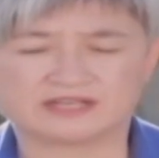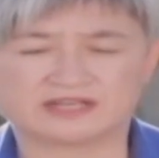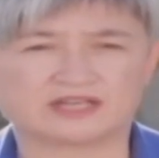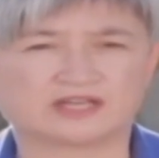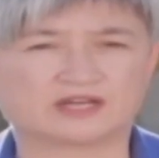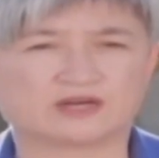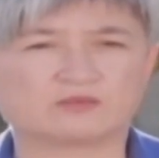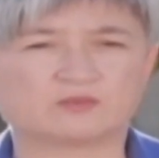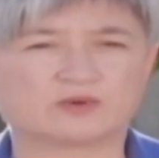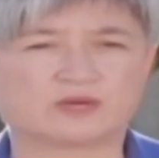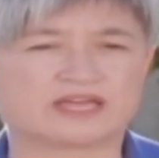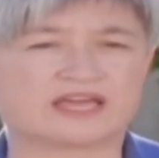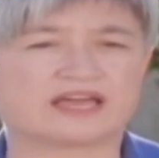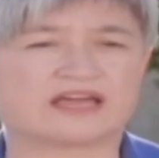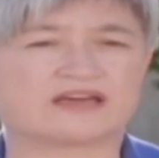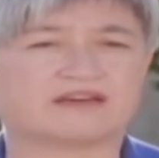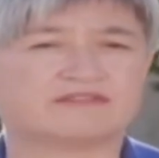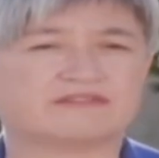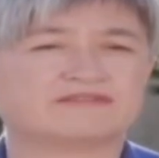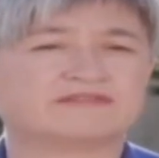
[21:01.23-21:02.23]

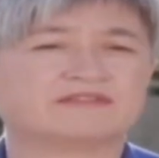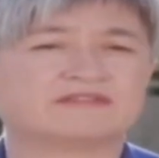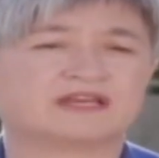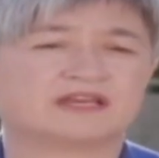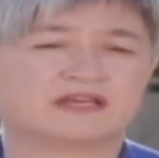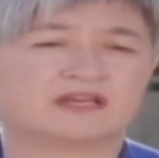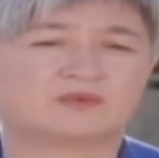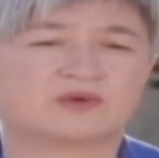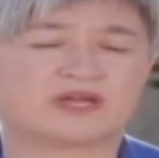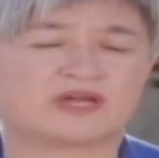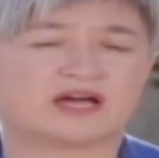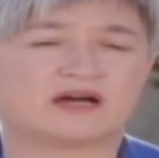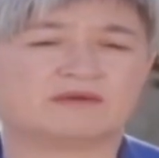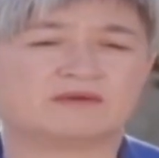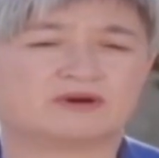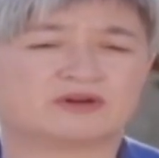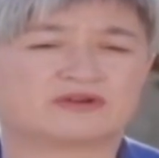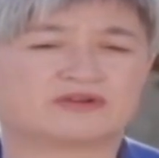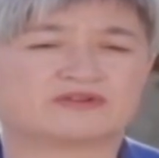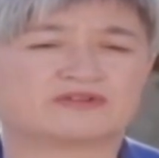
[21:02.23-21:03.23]
we are
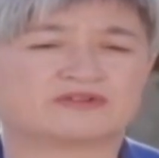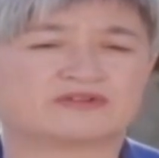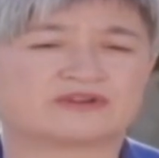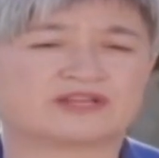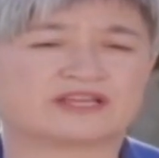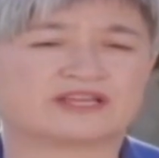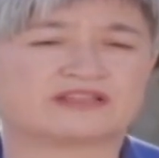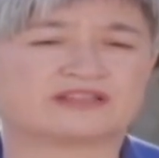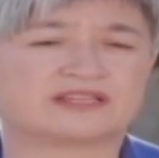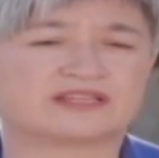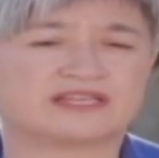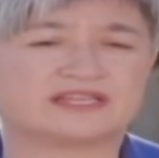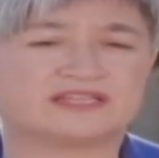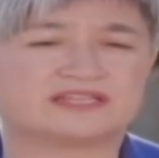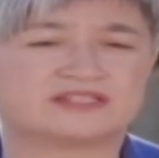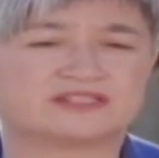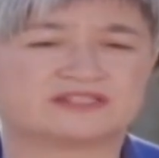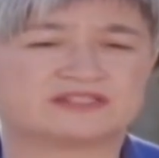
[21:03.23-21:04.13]
monitoring these